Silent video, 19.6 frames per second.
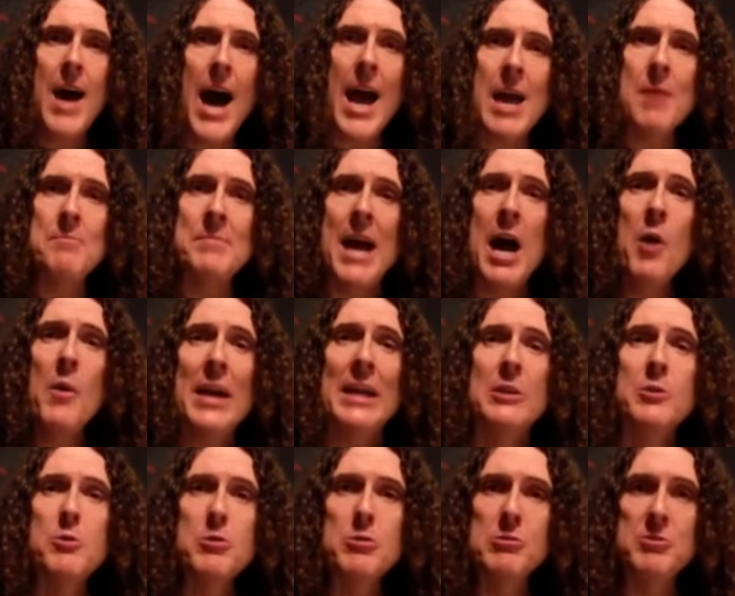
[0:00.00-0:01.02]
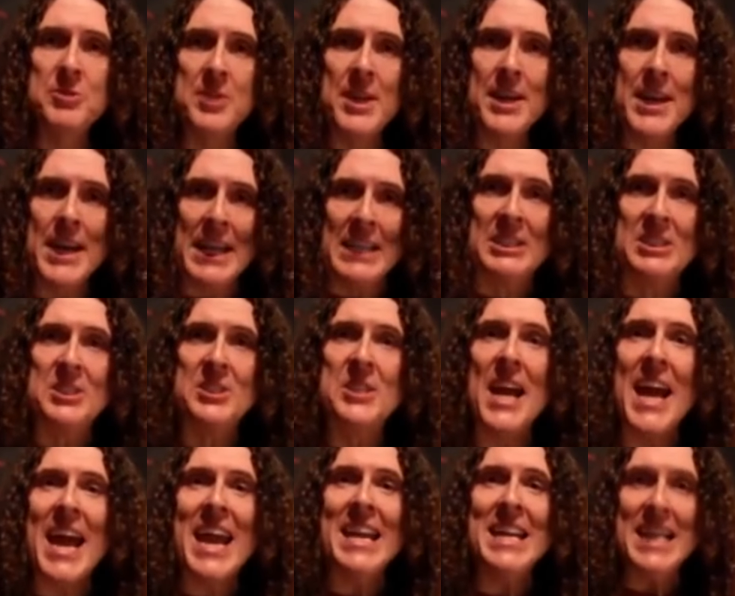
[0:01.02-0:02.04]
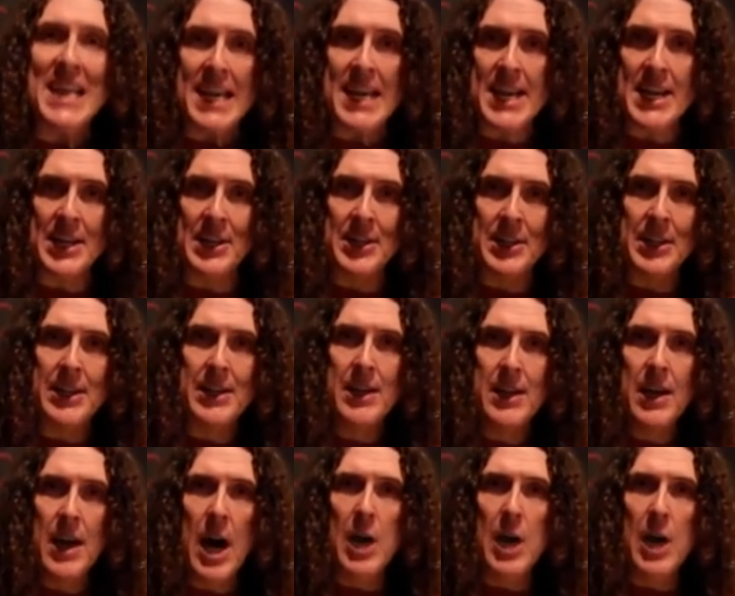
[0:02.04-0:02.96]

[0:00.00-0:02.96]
I am now introducing Insane Ian.